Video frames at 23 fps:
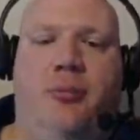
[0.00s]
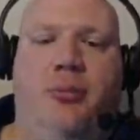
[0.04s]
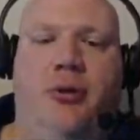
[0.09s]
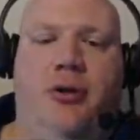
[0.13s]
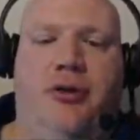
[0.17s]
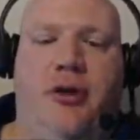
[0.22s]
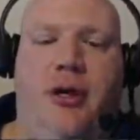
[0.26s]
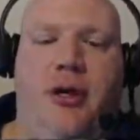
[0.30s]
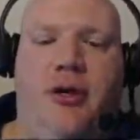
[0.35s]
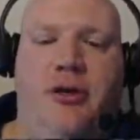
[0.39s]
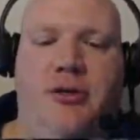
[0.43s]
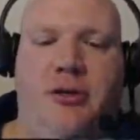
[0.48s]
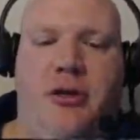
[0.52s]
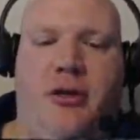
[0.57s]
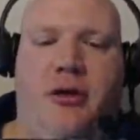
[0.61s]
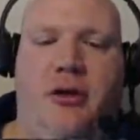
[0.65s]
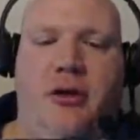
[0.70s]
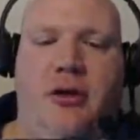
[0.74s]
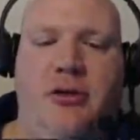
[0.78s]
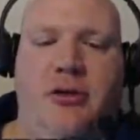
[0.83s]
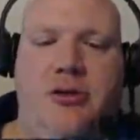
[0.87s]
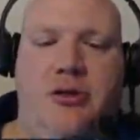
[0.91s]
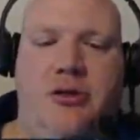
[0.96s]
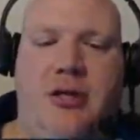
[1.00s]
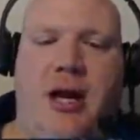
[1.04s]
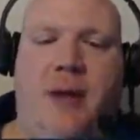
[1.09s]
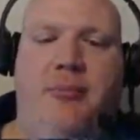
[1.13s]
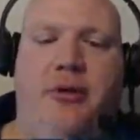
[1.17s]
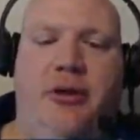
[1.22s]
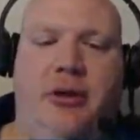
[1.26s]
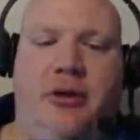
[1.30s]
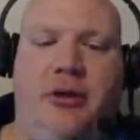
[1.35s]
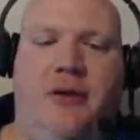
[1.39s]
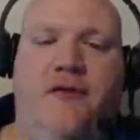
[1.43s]
with a serious
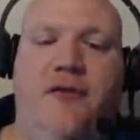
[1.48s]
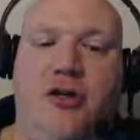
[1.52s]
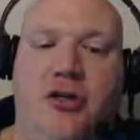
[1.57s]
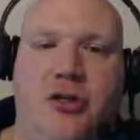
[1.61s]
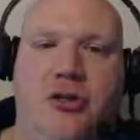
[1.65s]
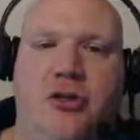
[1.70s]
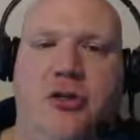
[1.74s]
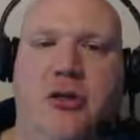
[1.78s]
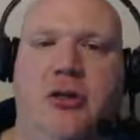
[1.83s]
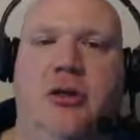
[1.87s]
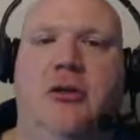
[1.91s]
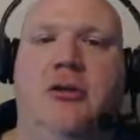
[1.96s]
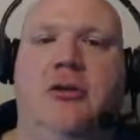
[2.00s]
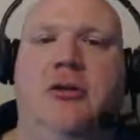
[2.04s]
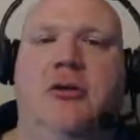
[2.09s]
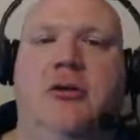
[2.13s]
sapling deficiency.